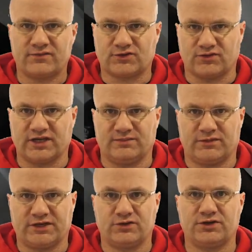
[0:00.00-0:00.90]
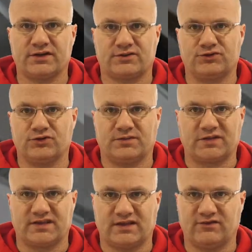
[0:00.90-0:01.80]
off screen, my Godox drew up
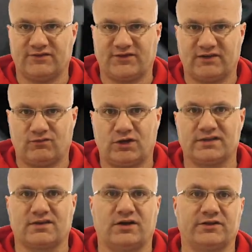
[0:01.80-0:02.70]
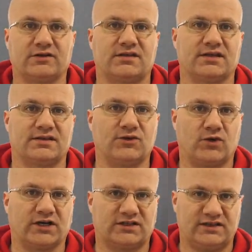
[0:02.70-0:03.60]
to 75 watts on their 60
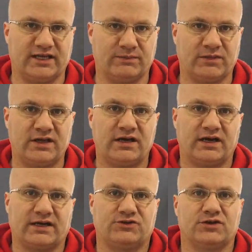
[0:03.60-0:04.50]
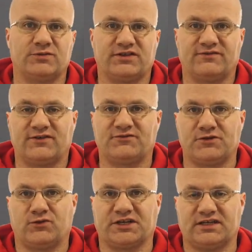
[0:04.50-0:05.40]
watt claim. I attribute the
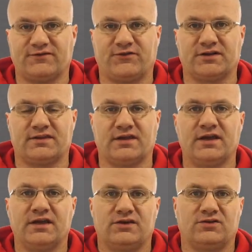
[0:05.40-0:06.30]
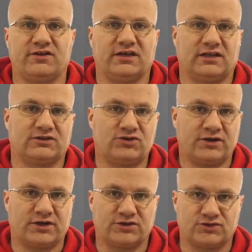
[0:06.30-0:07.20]
15 watt difference to the
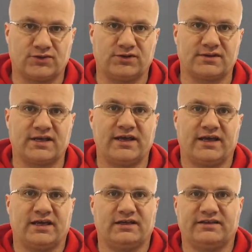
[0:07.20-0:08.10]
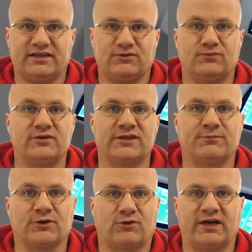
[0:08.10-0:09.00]
electronic controls and the
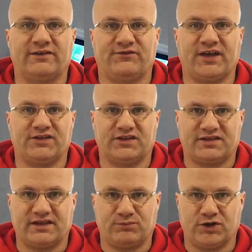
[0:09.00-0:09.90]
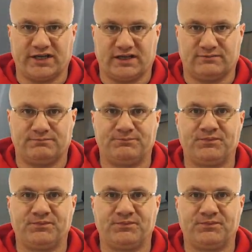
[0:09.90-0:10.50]
whisper quiet fan that they put in.